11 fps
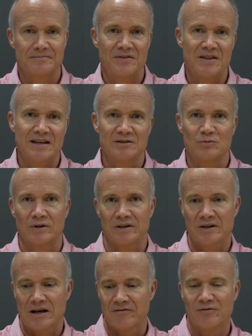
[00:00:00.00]
things where
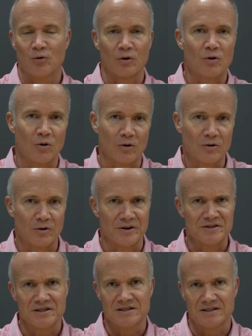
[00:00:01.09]
you have four core
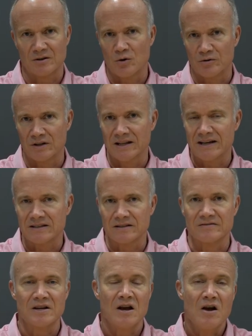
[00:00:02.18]
courses and quote
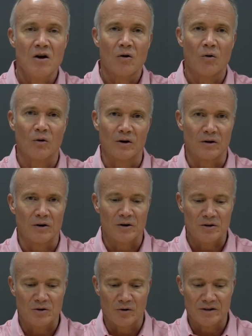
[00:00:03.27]
electives, or are
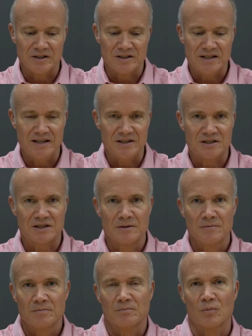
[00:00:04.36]
you going to teach
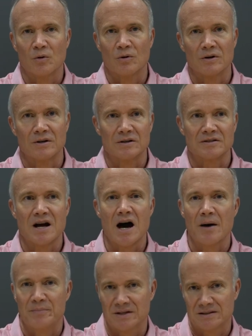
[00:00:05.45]
more
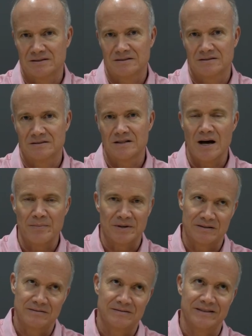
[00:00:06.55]
topically
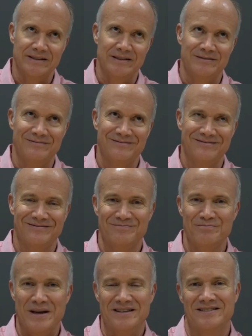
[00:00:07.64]

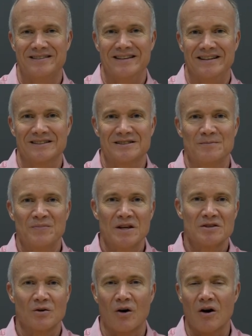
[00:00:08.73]
based things?
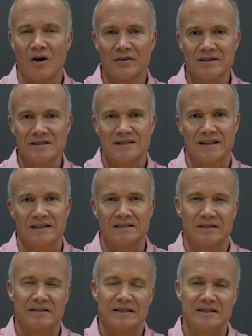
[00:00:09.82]
So all these things,
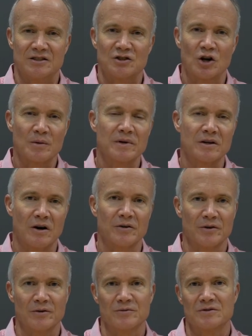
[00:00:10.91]
determine all
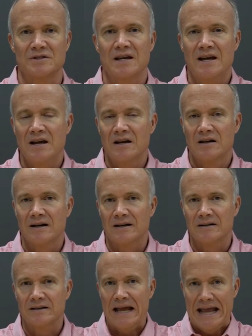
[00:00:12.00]
those
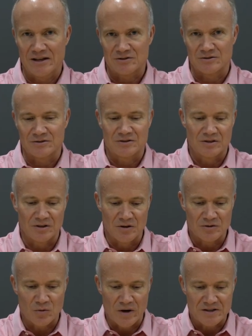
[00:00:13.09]
answers to
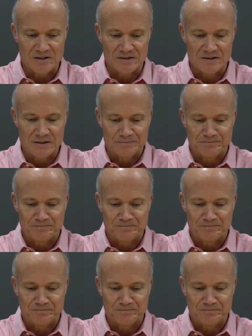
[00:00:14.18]
those questions.